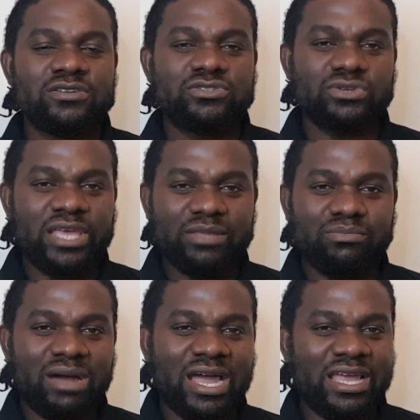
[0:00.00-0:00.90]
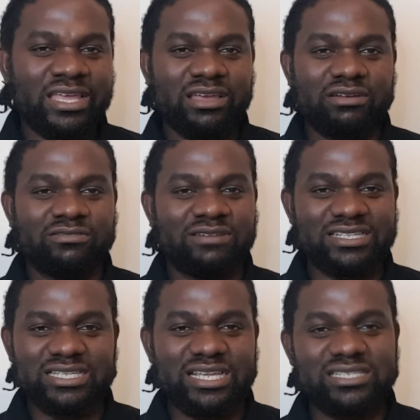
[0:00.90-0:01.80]
to get my
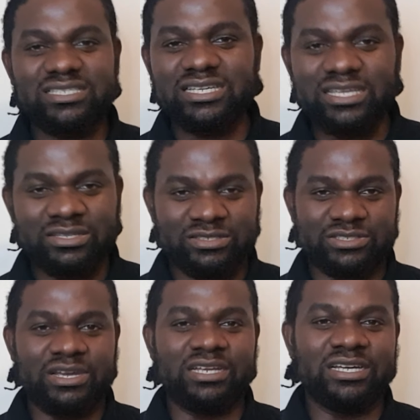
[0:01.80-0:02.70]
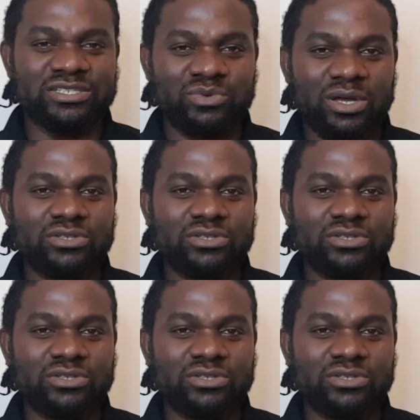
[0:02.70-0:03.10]
residency in Australia as well.